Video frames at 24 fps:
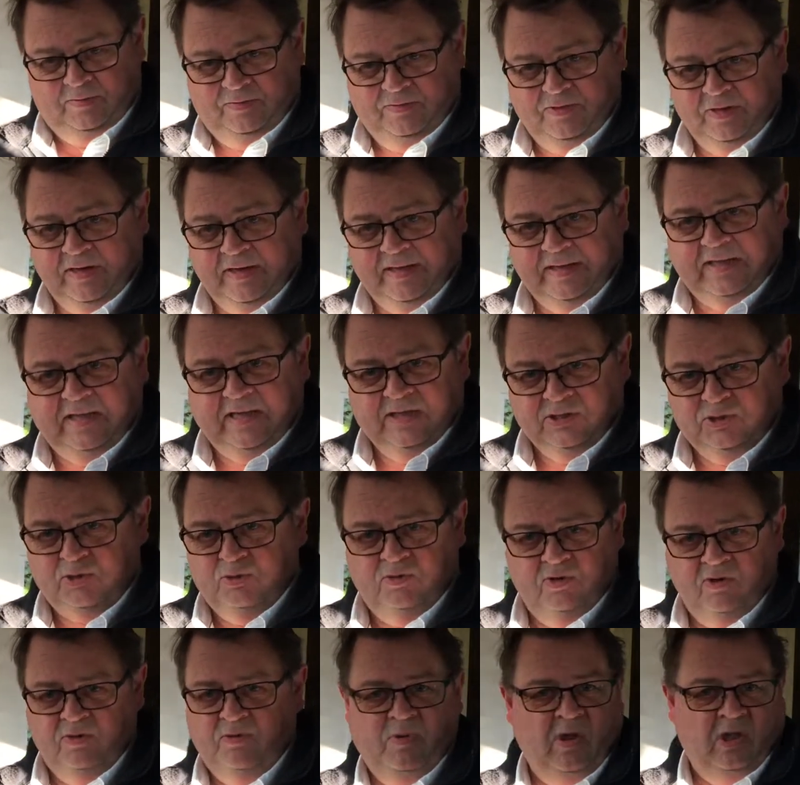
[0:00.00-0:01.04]
leek
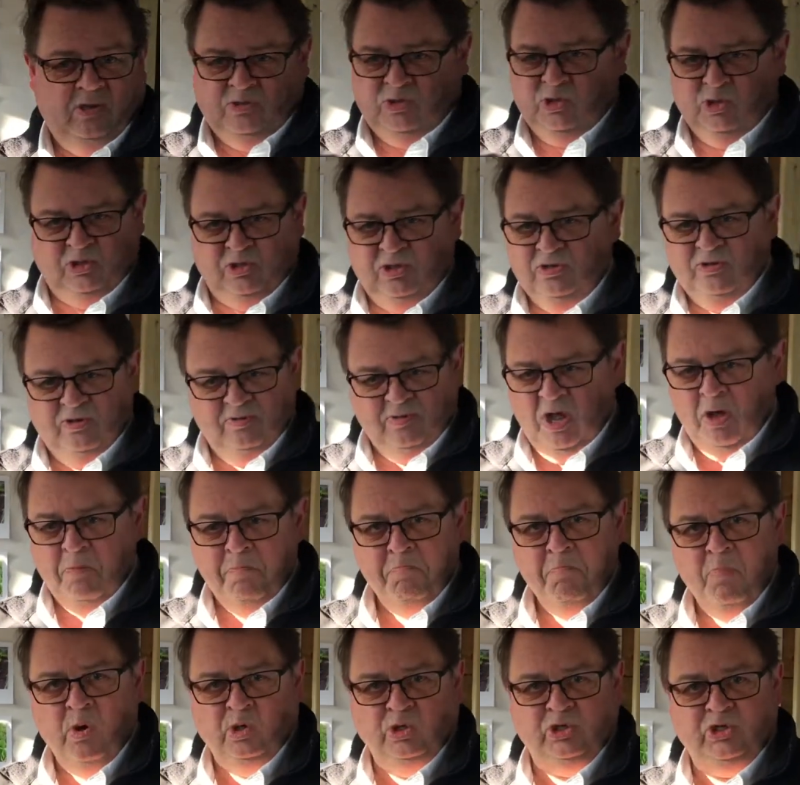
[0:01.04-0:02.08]
into just a
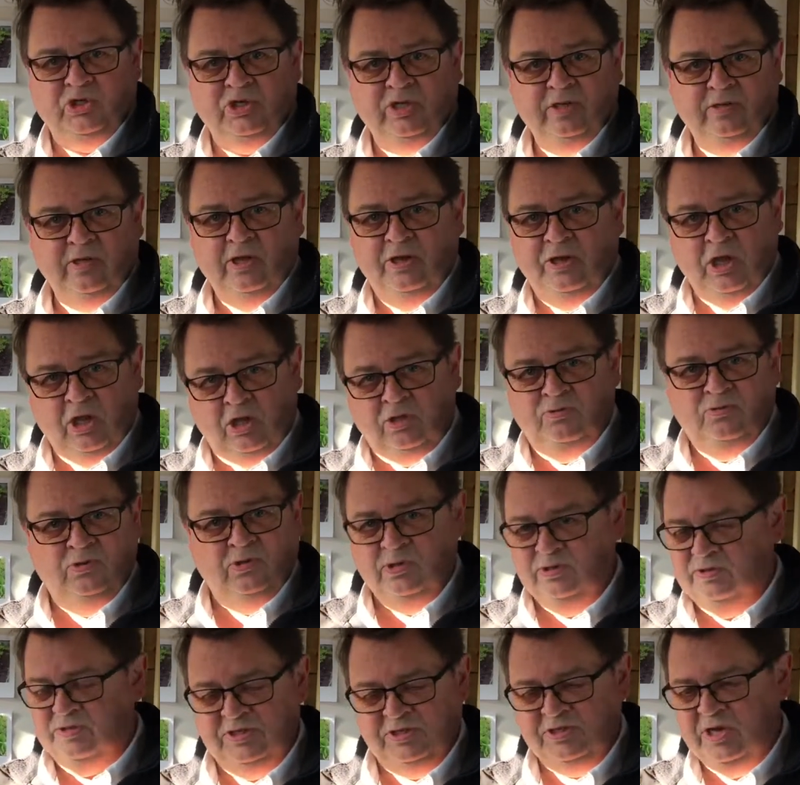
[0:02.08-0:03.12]
mush, and
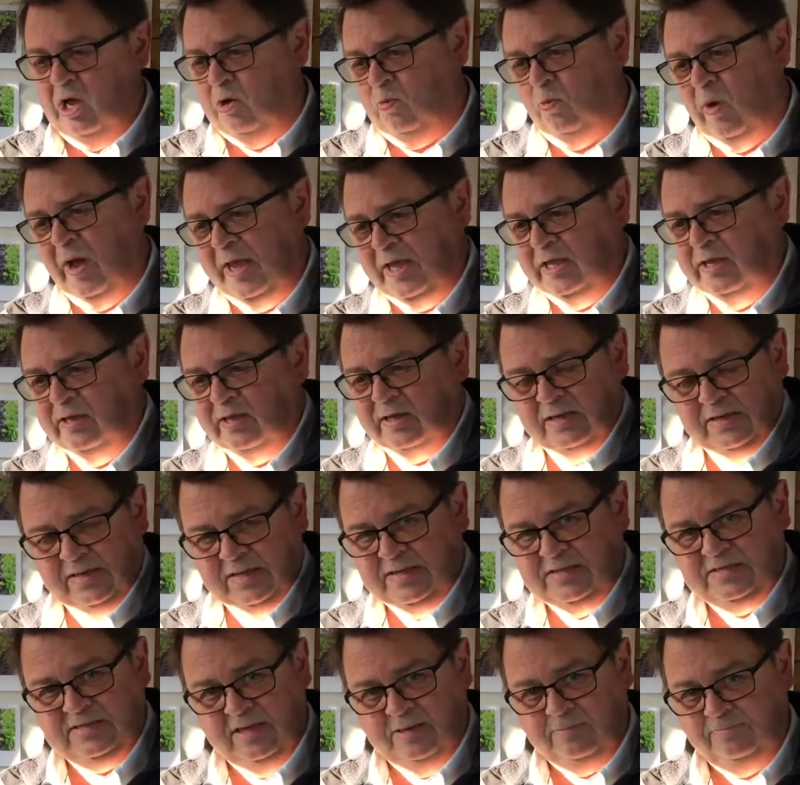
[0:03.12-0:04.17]
there's no way you can
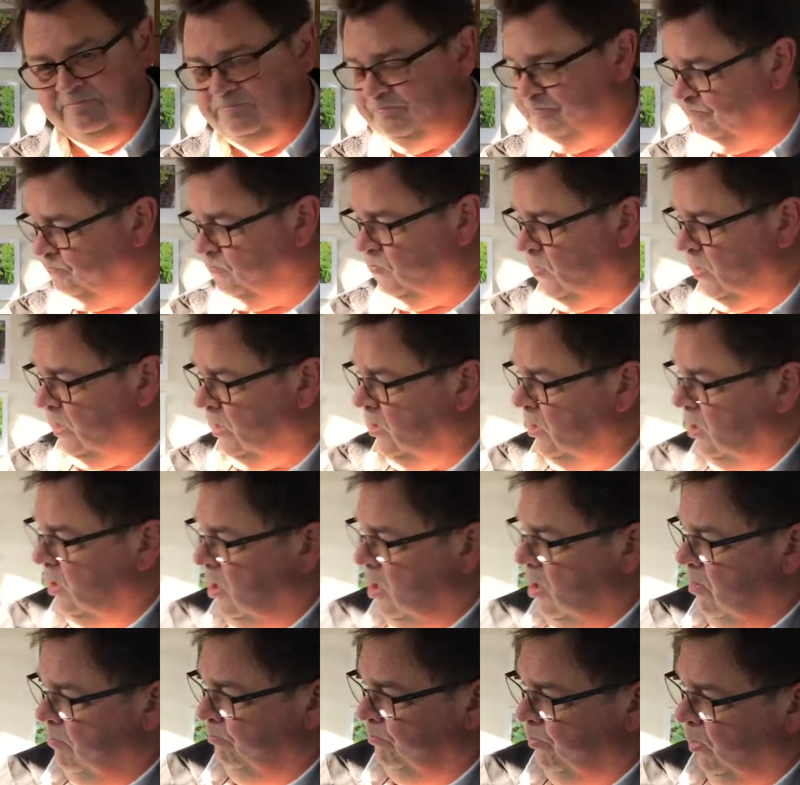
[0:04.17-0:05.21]
eat it.
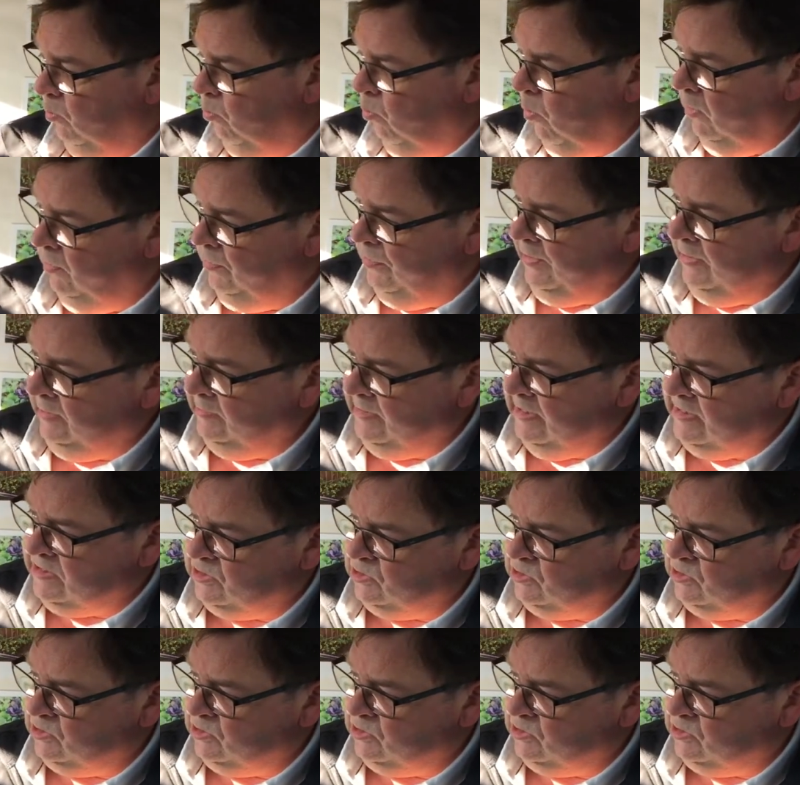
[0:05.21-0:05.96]
But one thing